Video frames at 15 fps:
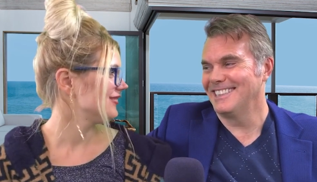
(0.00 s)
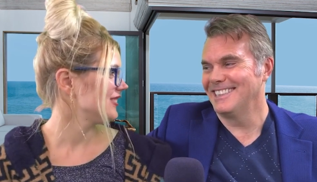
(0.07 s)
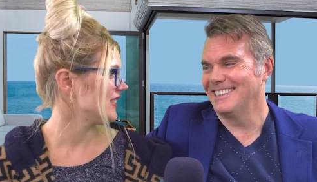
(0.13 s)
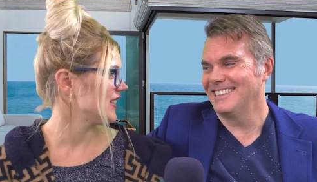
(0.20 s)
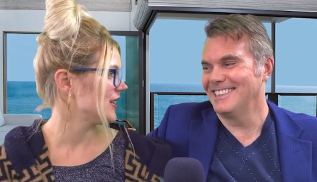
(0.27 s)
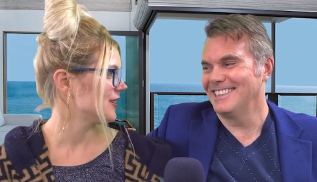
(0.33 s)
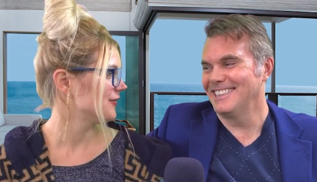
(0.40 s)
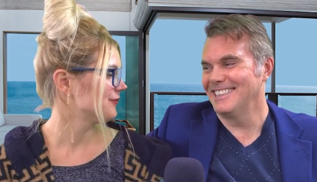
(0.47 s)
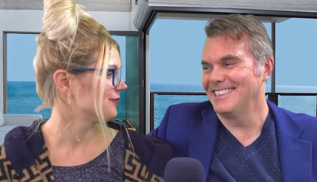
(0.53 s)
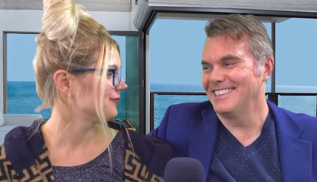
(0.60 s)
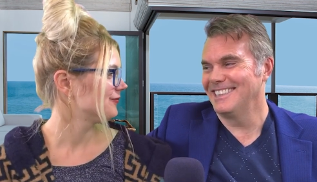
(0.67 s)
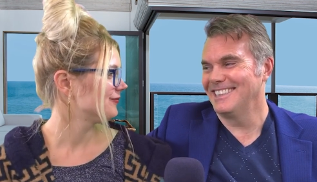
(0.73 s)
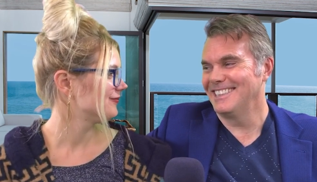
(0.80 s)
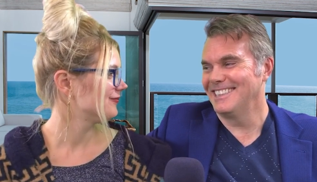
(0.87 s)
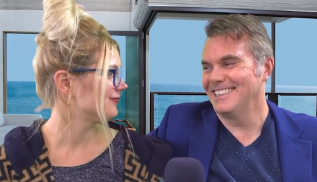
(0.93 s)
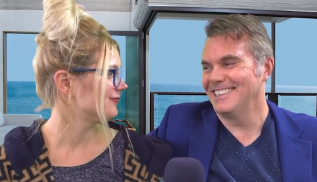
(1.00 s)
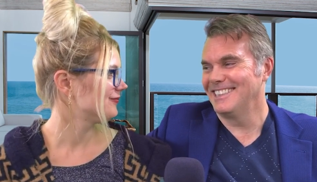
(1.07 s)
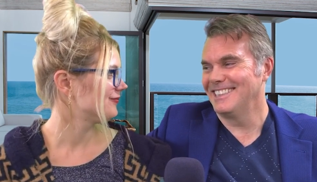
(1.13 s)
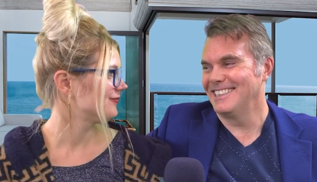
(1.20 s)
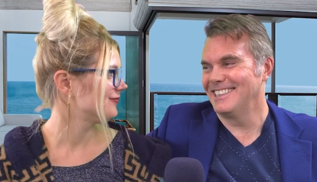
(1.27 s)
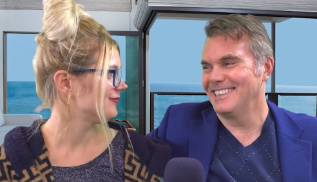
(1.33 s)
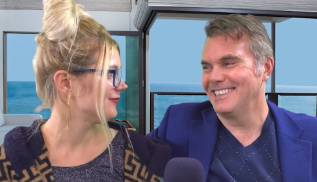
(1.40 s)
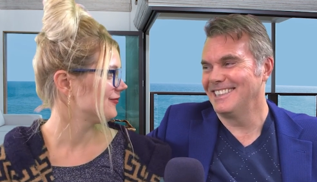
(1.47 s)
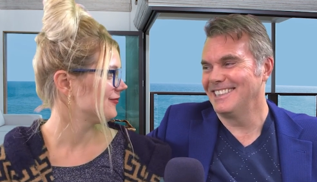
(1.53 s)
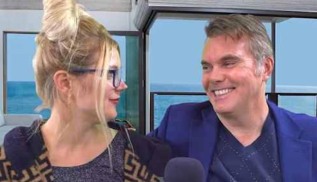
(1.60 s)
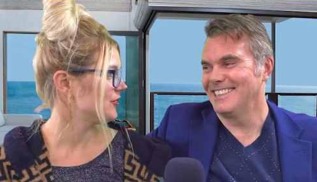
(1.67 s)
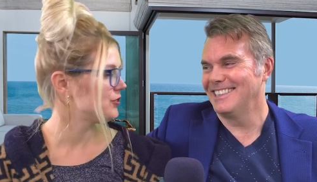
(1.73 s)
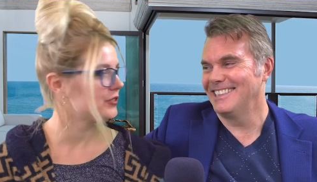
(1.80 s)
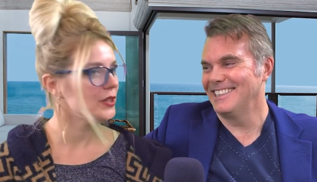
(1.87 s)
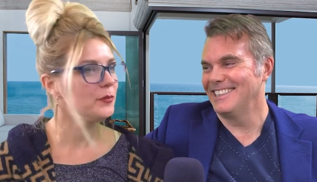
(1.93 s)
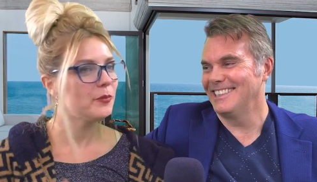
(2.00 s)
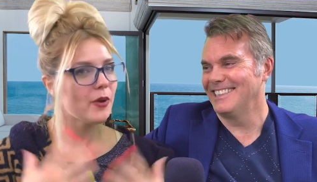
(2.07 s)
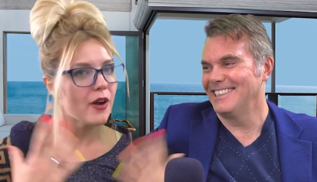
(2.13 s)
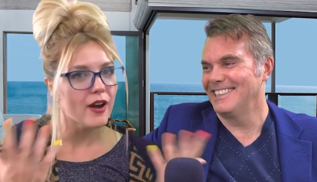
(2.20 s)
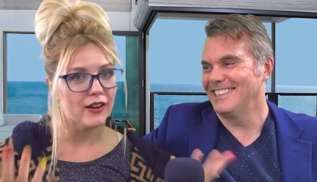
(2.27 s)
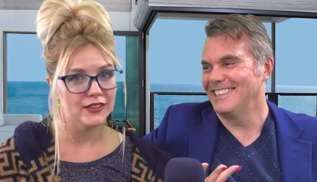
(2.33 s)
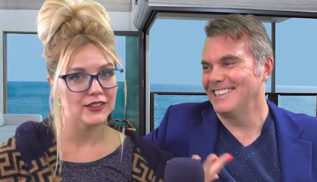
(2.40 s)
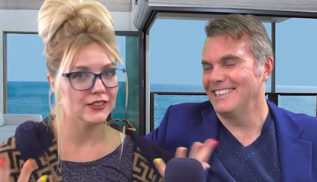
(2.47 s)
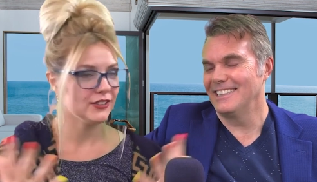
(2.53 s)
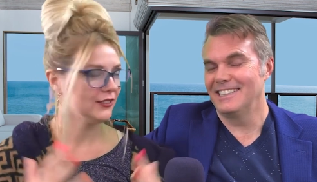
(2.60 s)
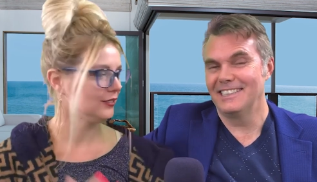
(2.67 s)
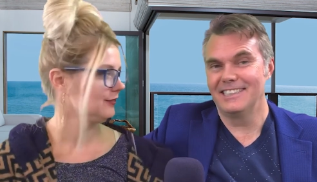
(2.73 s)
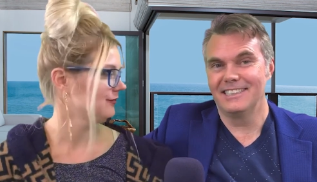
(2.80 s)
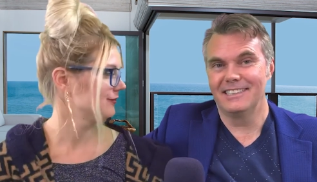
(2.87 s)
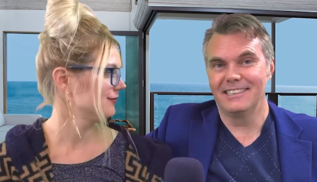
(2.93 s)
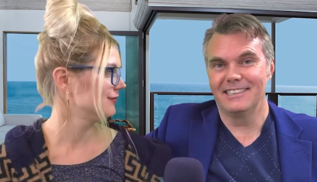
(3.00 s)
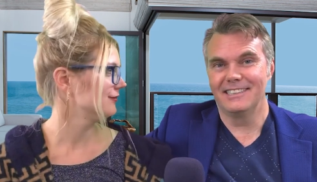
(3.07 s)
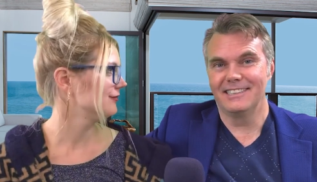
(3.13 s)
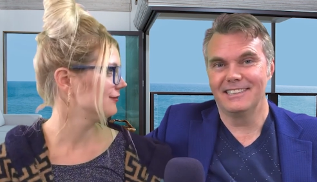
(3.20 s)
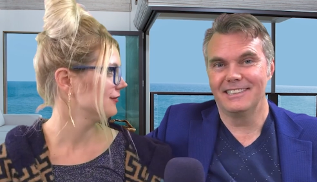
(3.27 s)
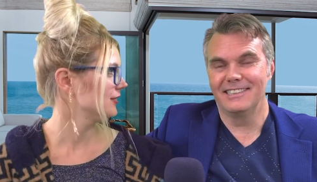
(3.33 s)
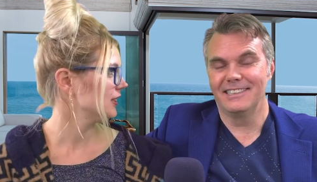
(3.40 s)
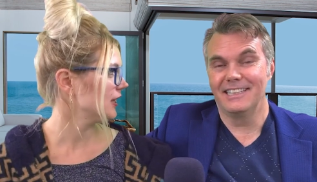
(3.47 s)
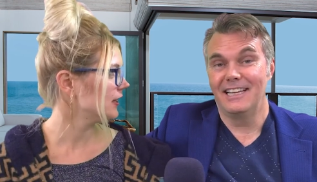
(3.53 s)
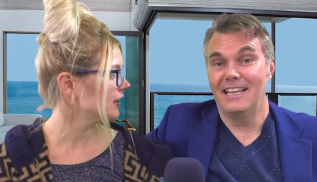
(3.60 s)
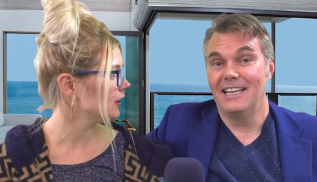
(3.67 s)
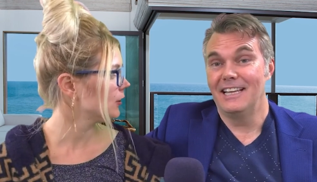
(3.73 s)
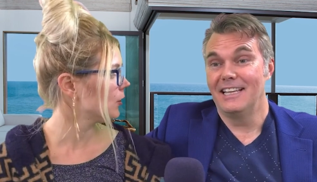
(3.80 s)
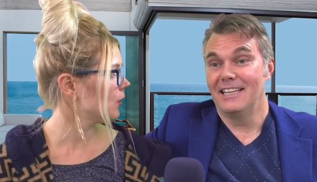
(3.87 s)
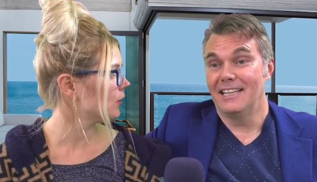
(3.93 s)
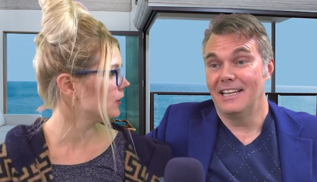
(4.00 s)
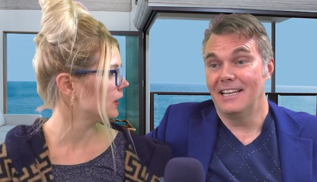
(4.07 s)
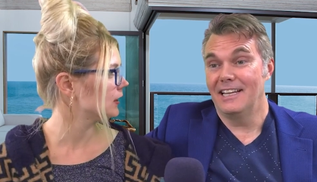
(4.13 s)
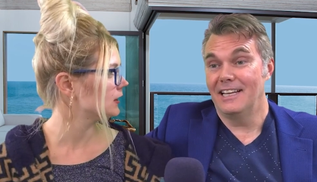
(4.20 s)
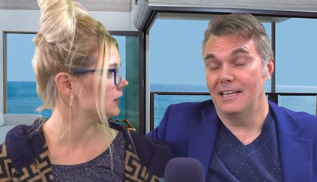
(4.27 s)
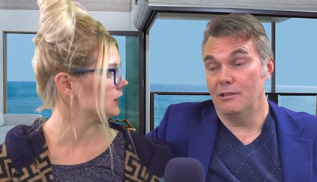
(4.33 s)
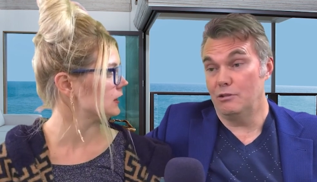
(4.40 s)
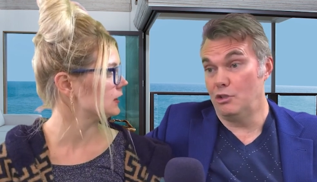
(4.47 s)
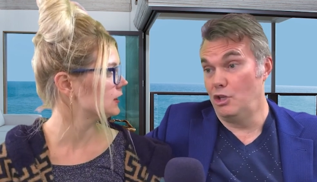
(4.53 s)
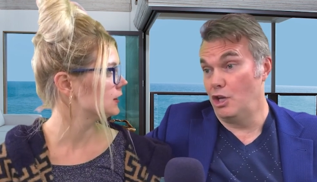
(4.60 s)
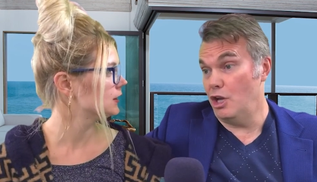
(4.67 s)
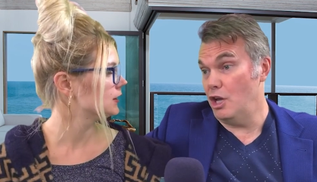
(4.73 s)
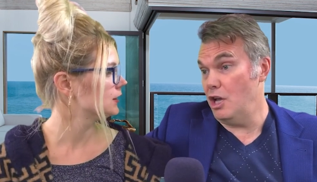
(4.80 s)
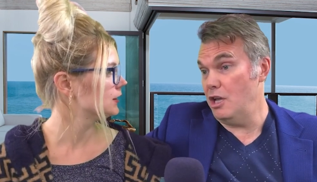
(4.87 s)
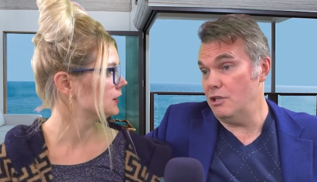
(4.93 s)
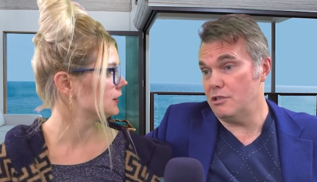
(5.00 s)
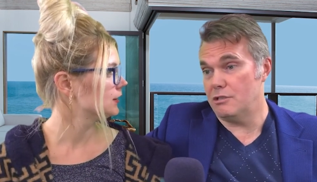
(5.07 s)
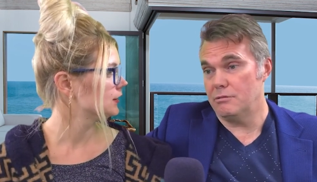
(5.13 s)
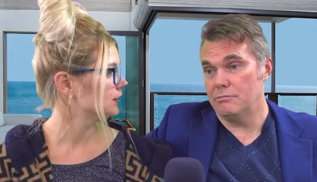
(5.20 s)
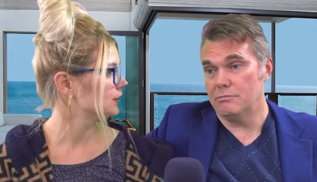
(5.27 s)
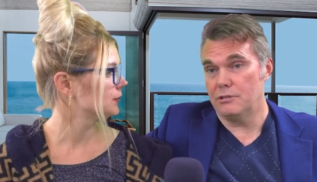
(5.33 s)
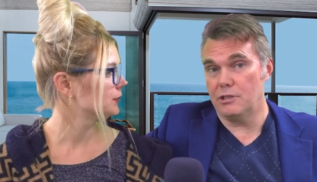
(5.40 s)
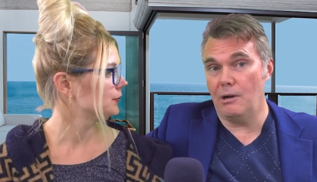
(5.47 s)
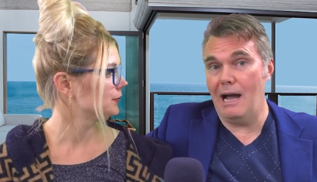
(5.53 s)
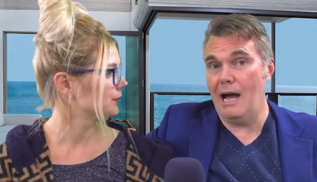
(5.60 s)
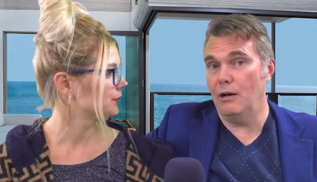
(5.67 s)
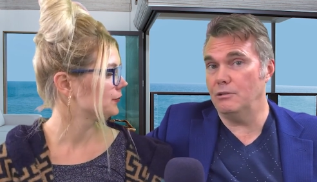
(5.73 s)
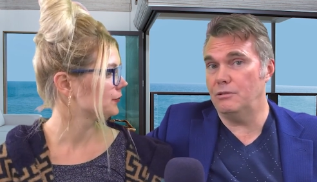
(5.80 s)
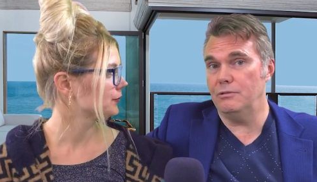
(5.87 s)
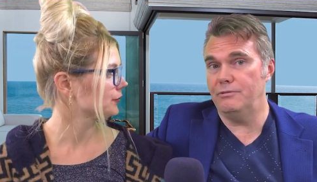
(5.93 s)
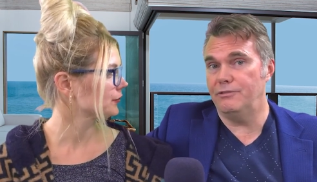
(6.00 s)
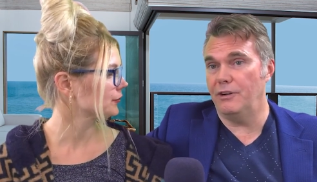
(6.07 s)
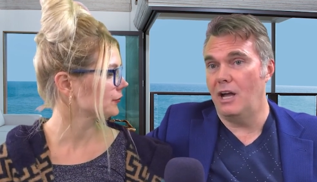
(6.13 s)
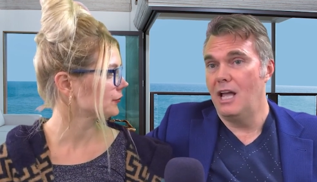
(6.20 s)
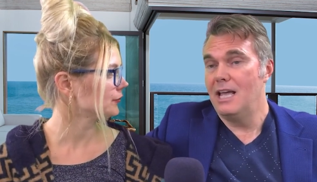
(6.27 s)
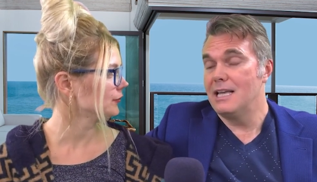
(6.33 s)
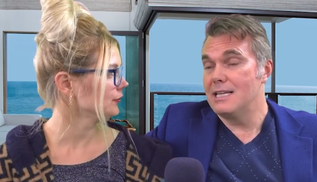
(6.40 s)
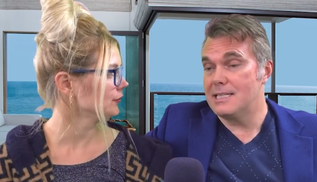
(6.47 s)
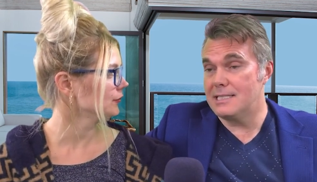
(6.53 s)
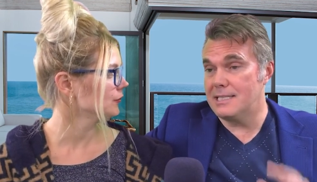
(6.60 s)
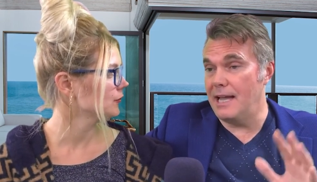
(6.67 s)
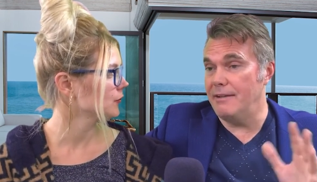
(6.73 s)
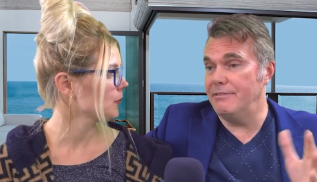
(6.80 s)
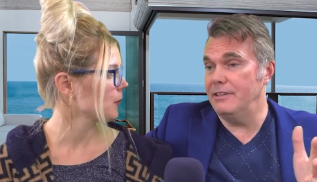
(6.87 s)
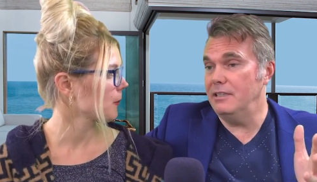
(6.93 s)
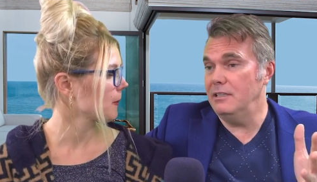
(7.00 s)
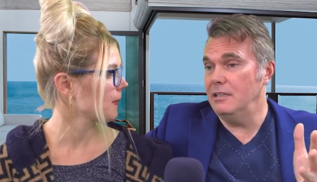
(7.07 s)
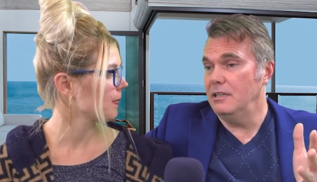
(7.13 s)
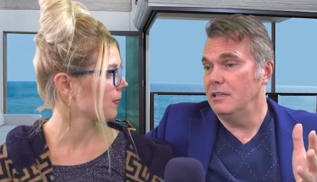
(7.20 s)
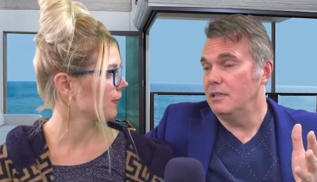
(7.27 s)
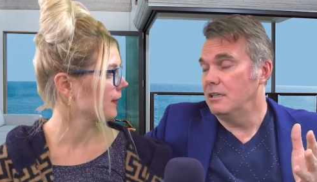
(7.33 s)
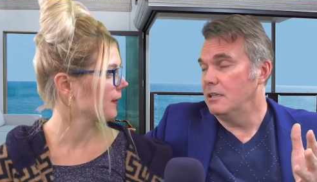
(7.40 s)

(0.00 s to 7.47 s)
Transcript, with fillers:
Speaker 1: Yeah. Dream partner. Can I call like this?
Speaker 2: Yes. So how to find 7